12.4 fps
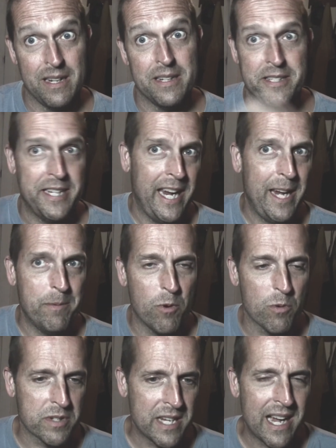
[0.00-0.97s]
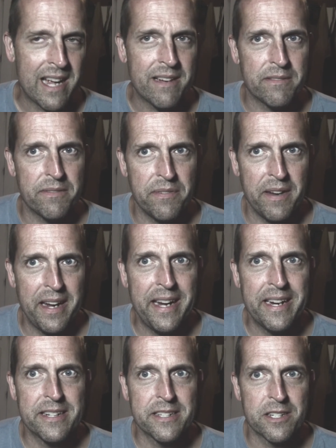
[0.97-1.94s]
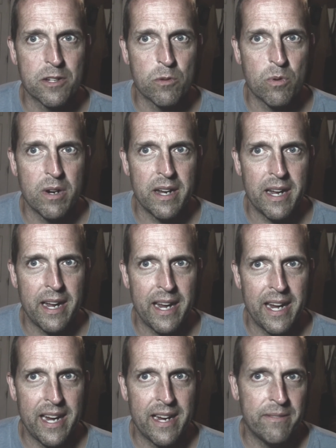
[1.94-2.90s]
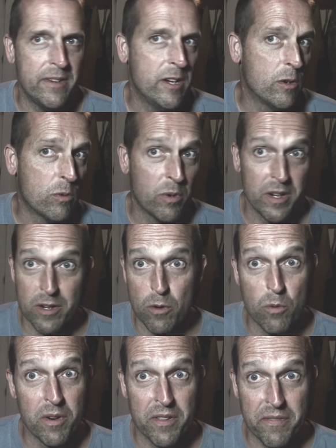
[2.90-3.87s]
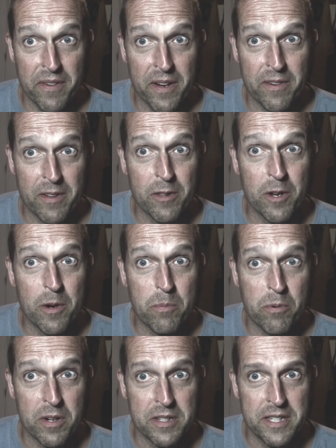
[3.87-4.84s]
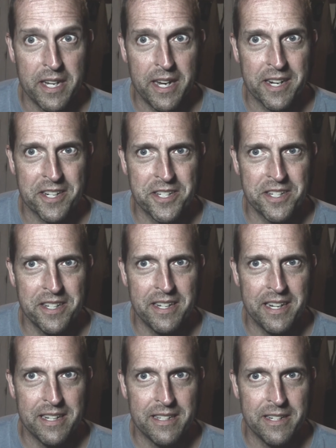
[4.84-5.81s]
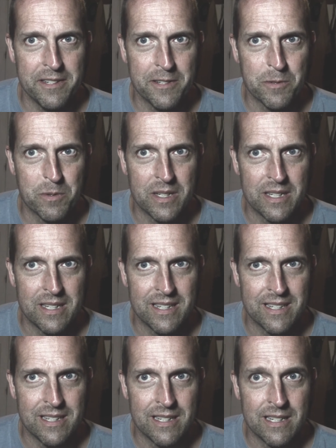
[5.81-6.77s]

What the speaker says: tabletop fans or what have you, grill with very little protection. And of